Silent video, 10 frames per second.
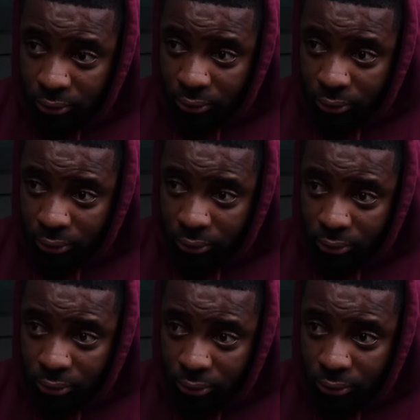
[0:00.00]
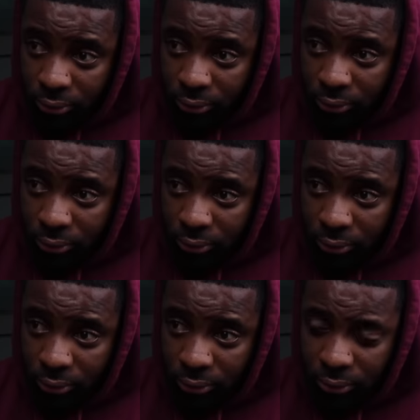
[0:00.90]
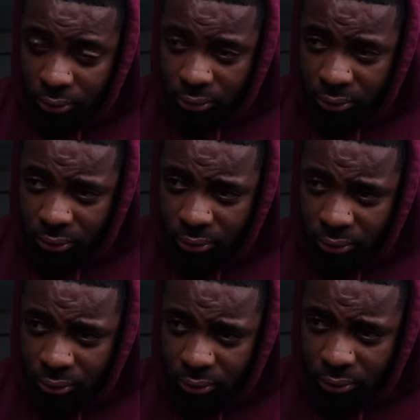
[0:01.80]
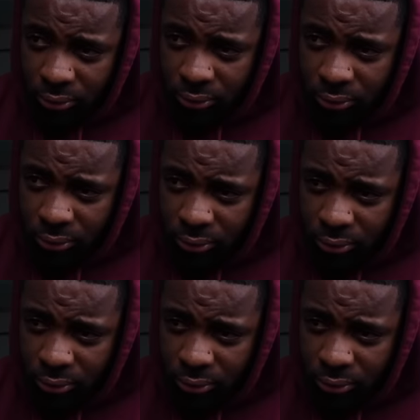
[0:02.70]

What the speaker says: No words are spoken by the person on screen.